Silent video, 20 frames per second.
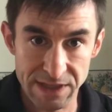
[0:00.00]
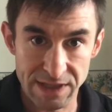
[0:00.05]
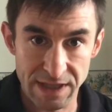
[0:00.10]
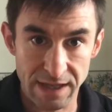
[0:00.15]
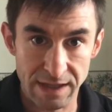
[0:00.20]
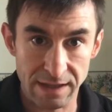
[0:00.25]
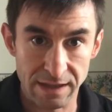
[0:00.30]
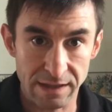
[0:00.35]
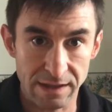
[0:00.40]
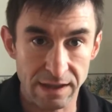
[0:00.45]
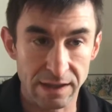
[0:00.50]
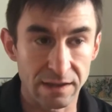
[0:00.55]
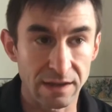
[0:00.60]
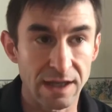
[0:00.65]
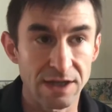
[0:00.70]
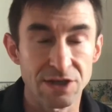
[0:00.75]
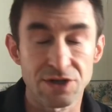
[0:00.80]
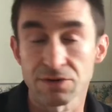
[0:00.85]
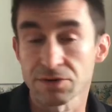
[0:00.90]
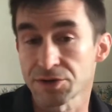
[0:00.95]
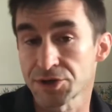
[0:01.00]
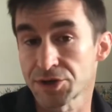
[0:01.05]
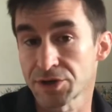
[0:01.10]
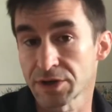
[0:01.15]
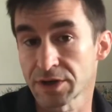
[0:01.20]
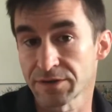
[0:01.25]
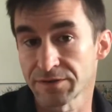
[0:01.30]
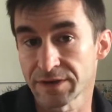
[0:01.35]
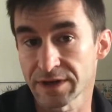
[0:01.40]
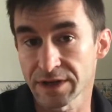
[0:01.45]
setting unless you are
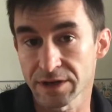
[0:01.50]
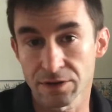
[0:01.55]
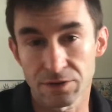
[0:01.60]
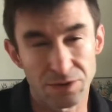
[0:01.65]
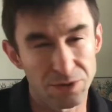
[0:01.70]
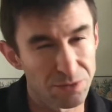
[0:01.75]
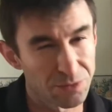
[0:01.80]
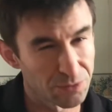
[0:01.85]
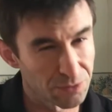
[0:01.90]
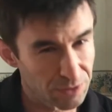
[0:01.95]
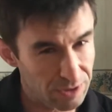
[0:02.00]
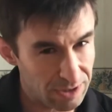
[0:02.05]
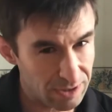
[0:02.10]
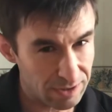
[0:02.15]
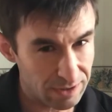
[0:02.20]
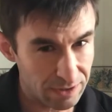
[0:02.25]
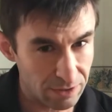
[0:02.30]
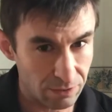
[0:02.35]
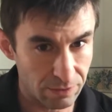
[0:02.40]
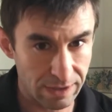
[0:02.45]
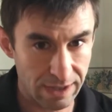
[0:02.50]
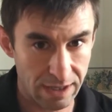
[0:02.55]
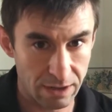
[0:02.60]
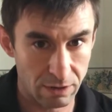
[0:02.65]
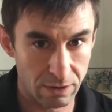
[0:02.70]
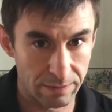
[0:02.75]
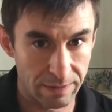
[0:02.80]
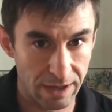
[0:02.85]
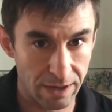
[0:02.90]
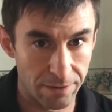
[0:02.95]
shooting a video you really don't
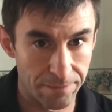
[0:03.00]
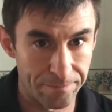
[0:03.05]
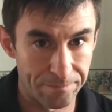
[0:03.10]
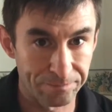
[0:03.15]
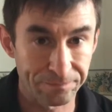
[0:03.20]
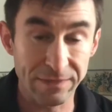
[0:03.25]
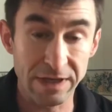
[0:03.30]
care about.